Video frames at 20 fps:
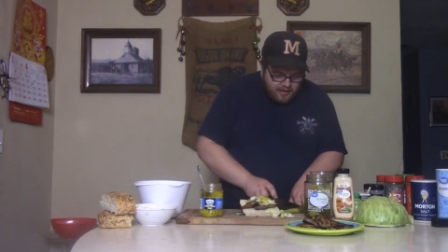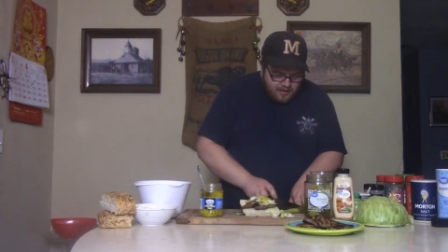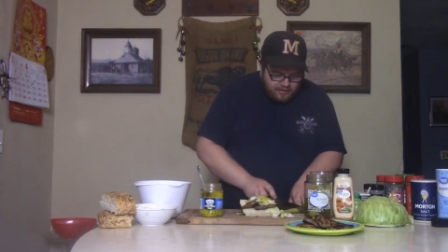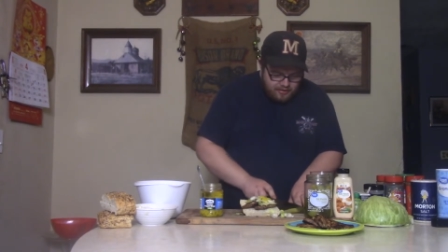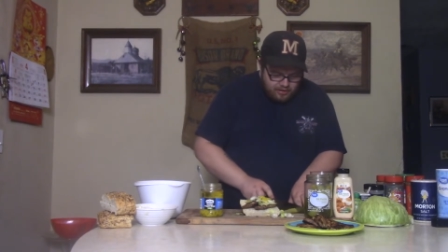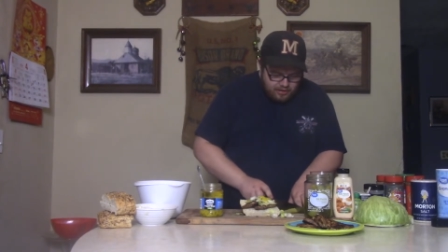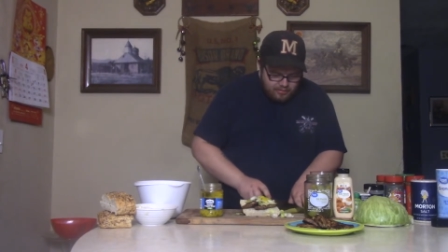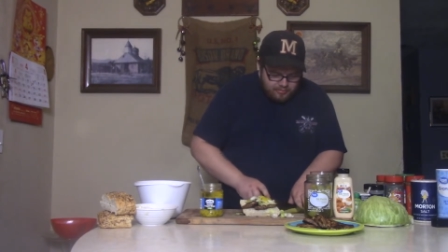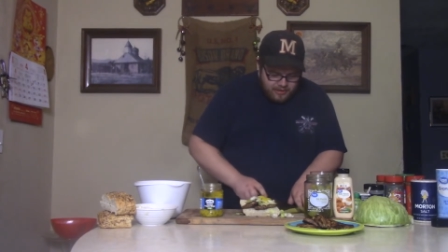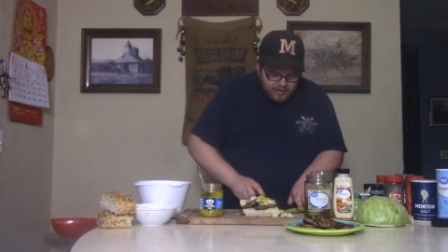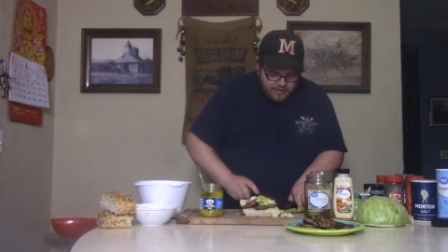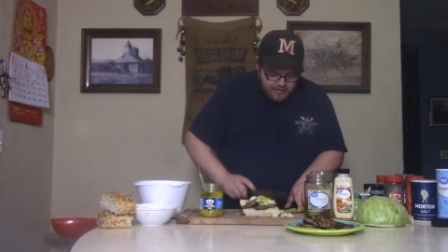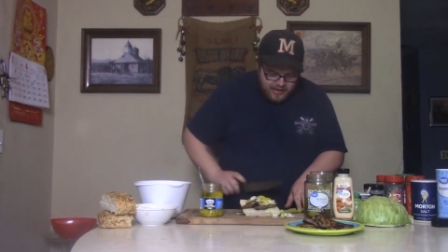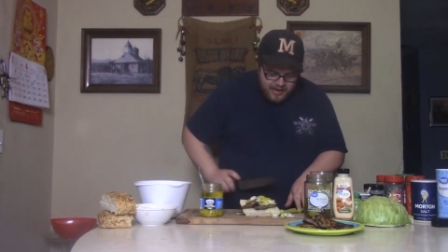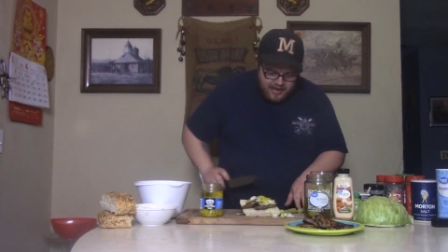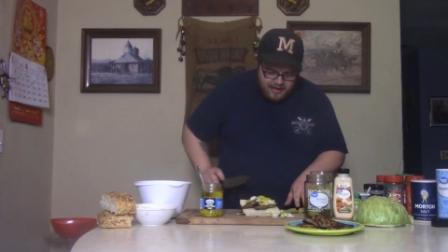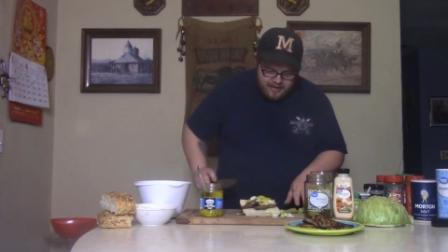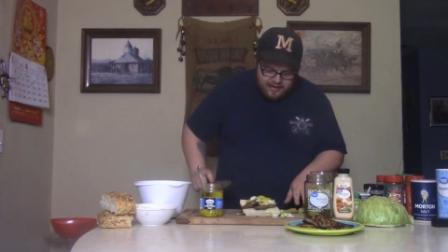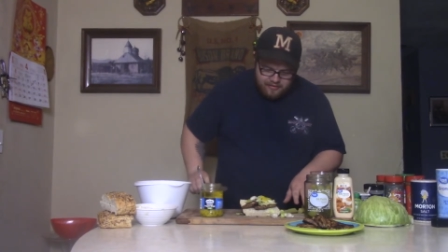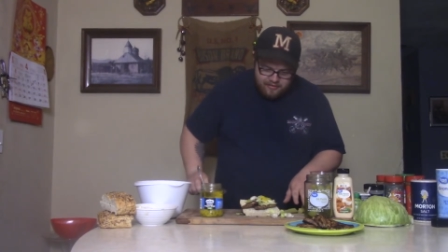a little bit of
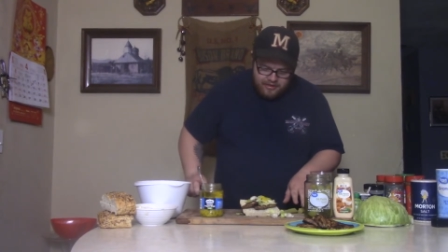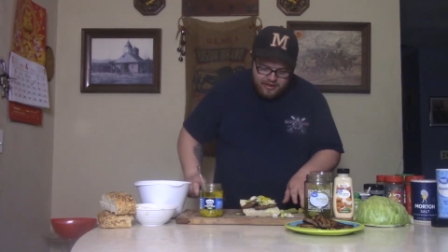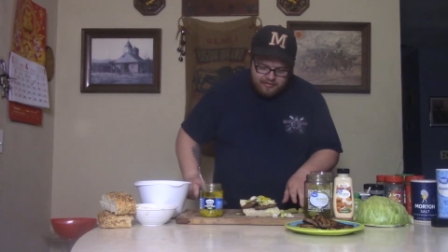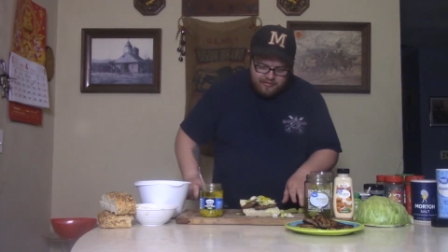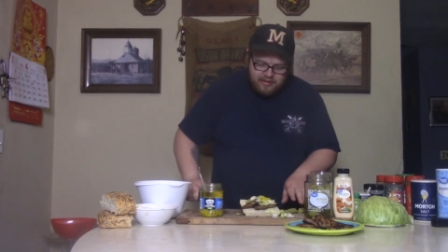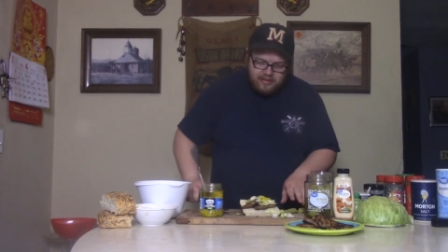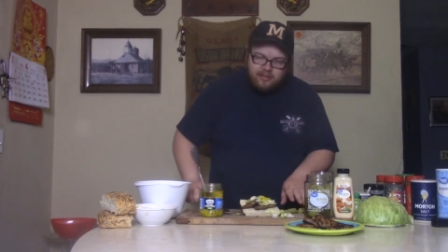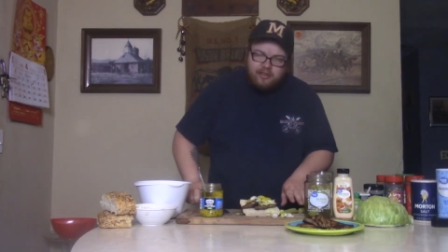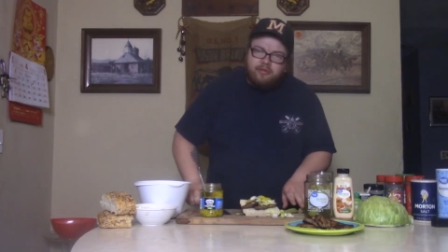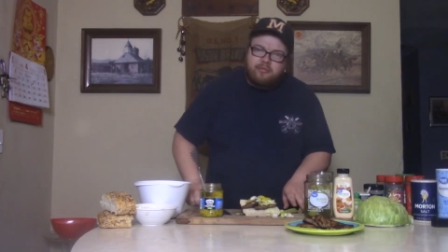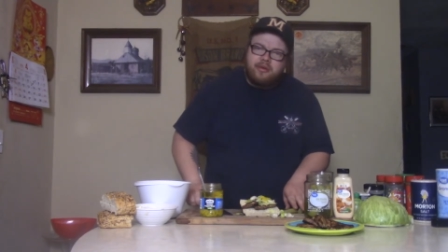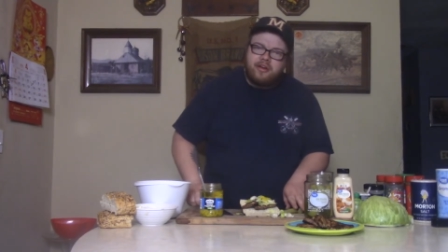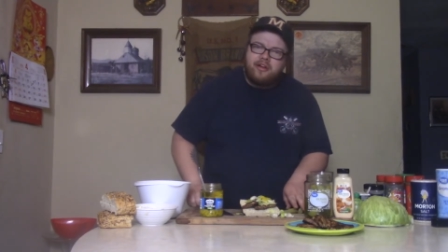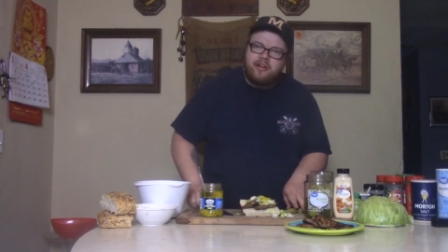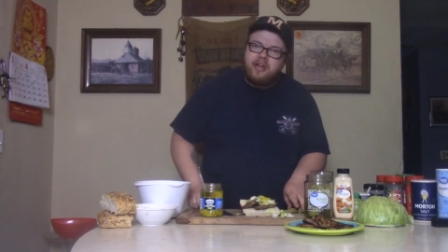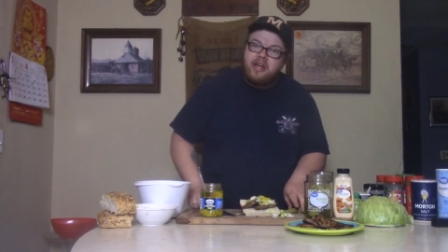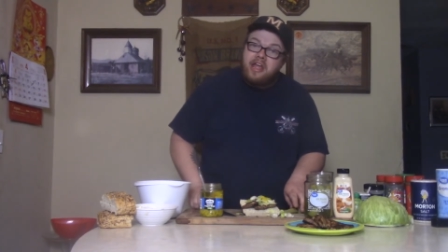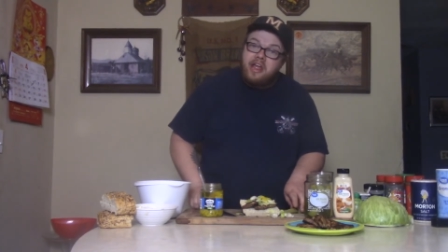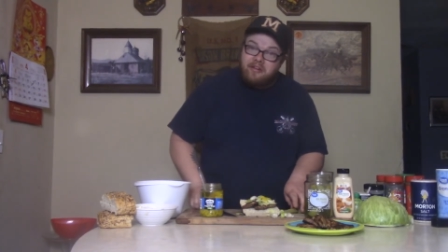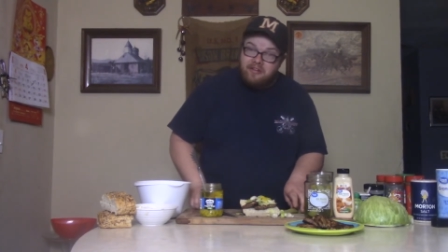that, and it'll give you a little bit
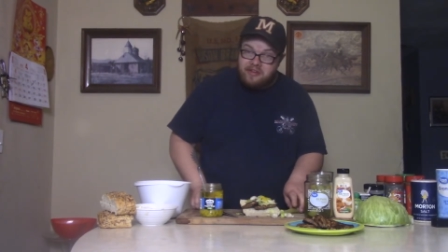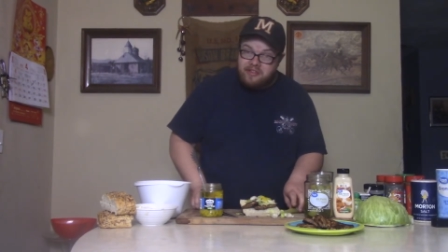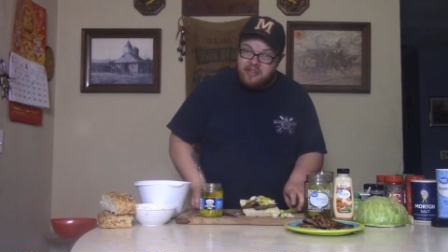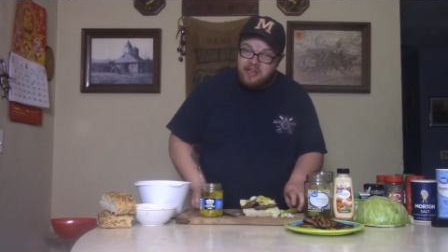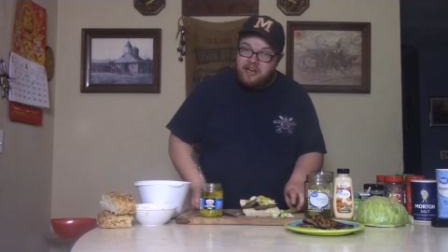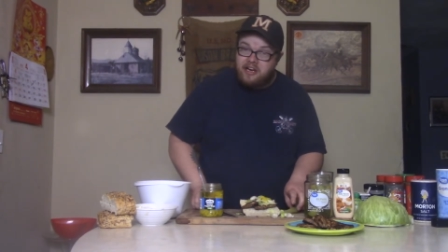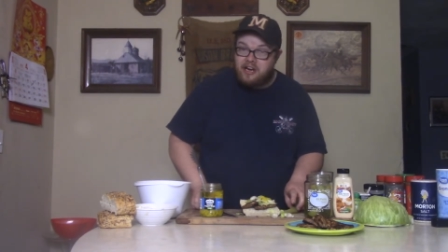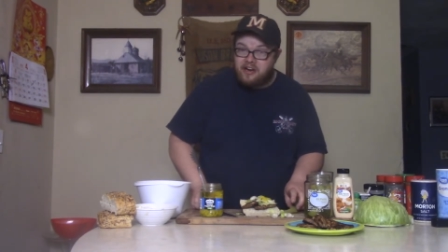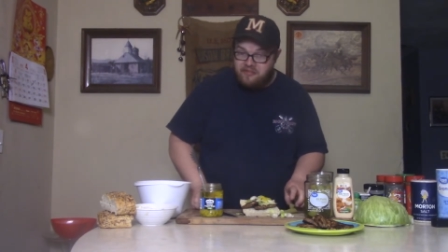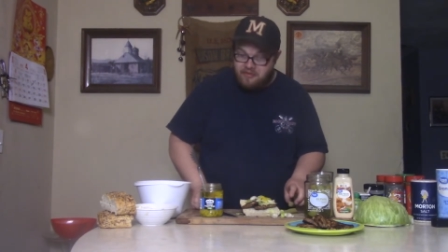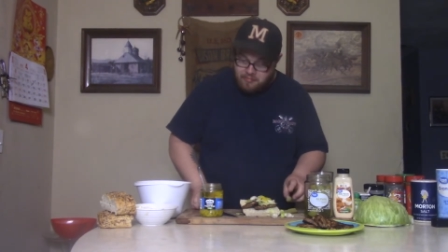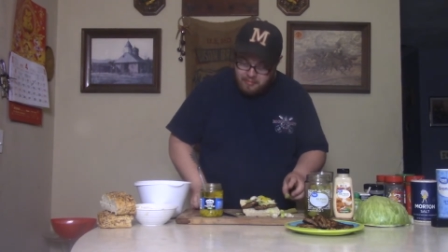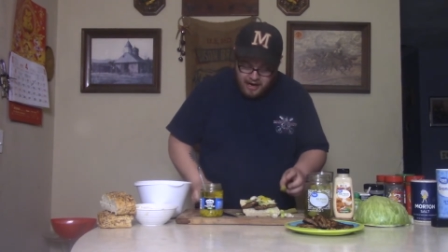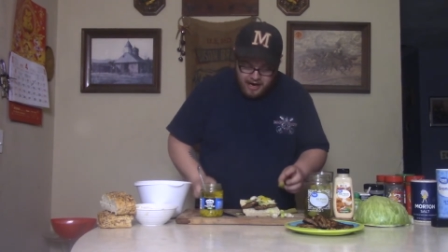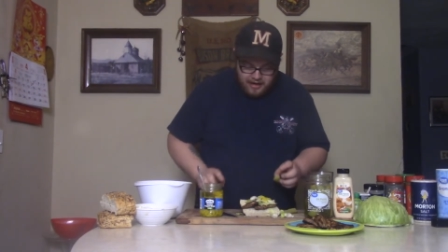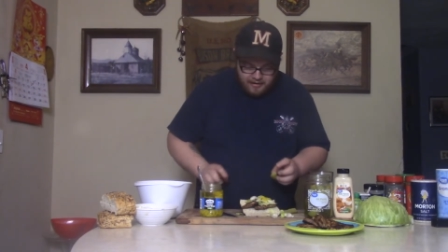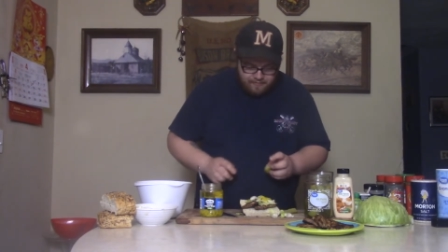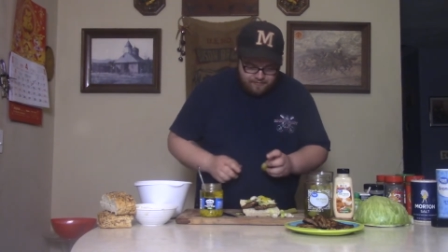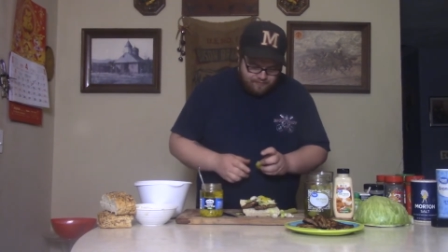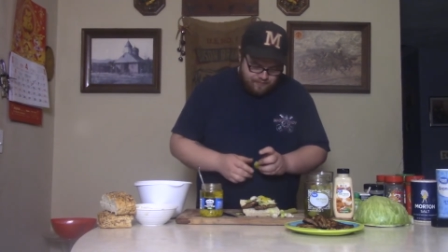of everything in every
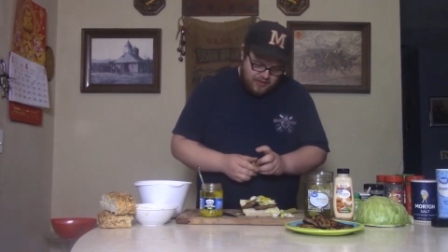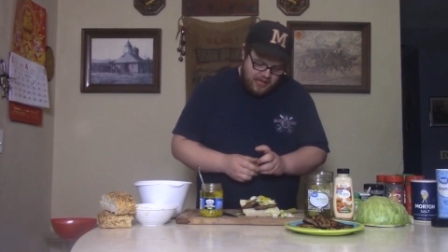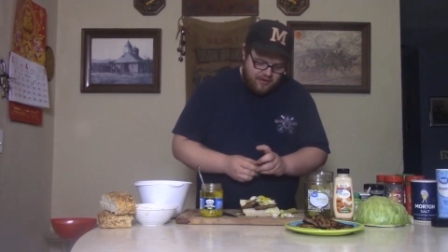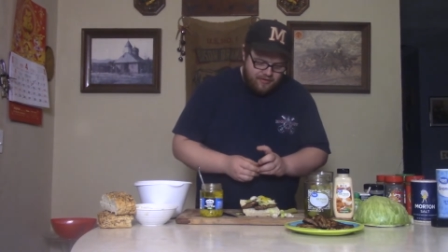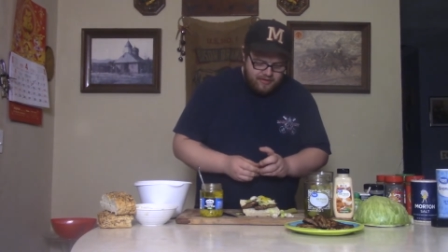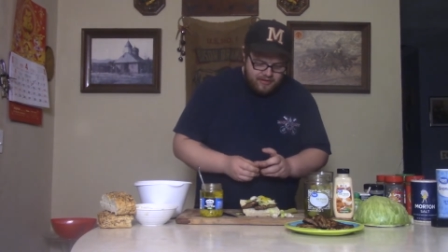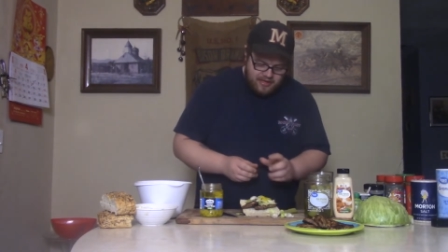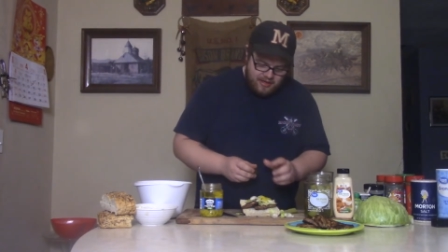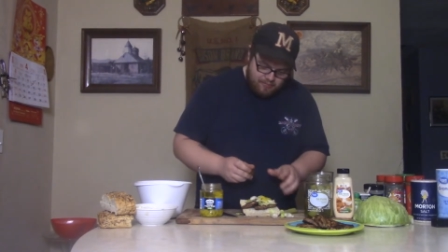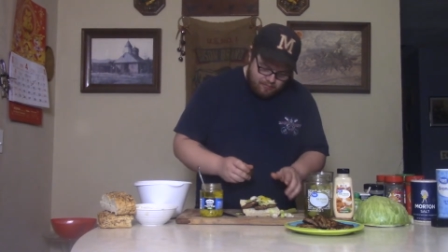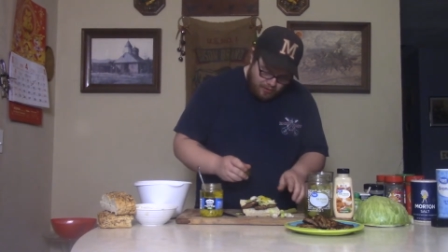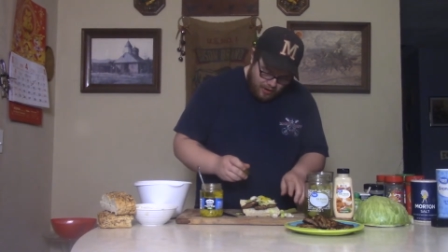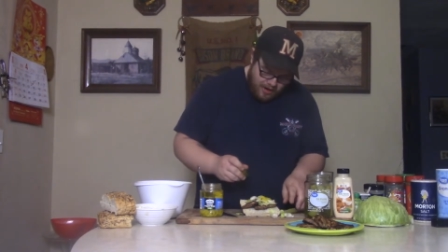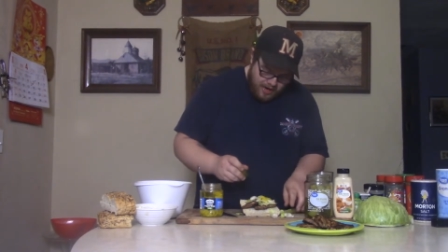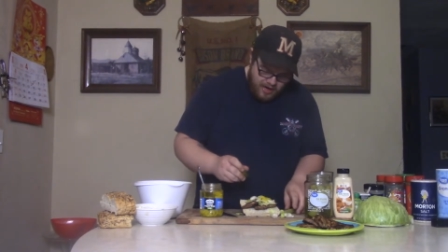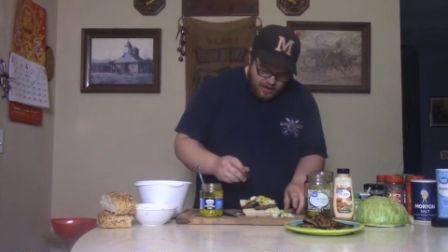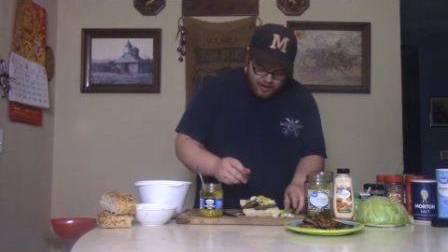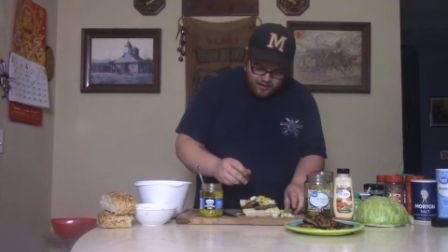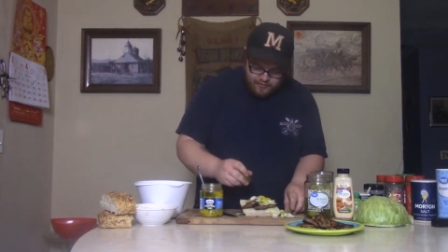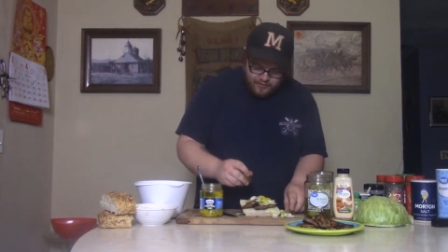bite. Everything
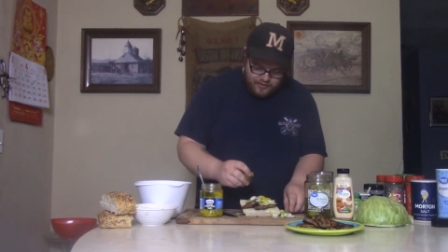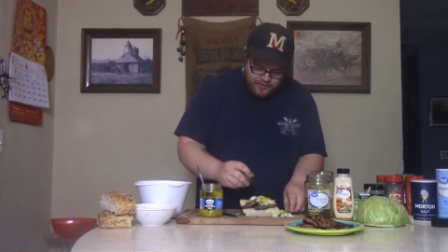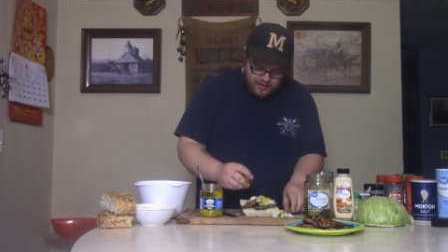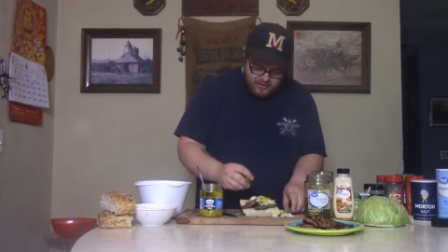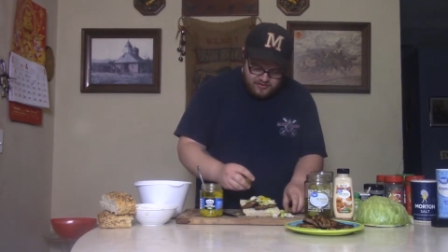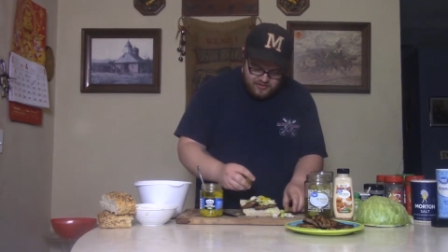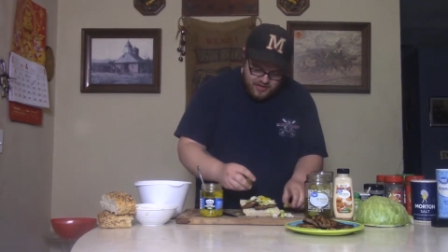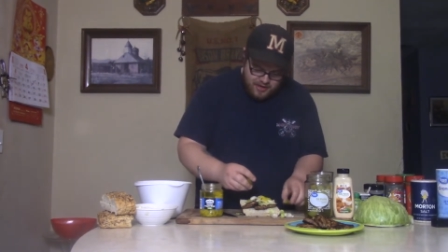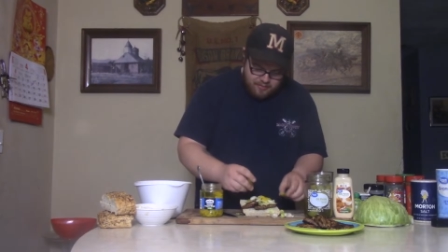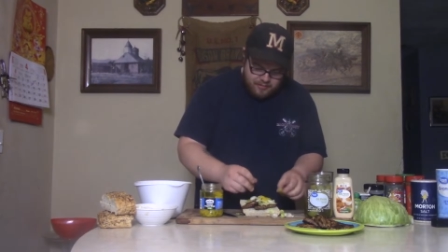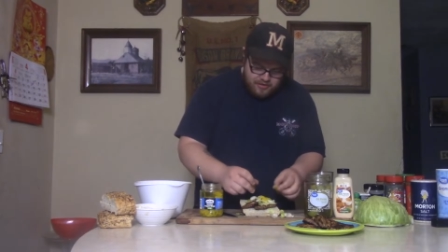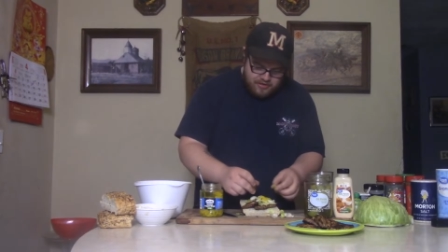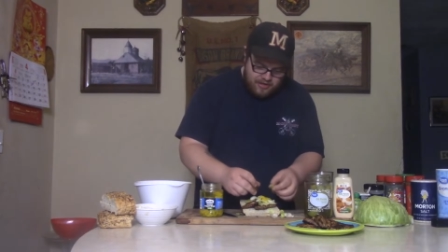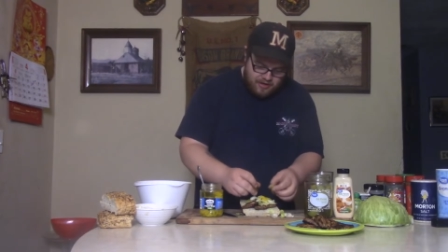bread, everything sandwich,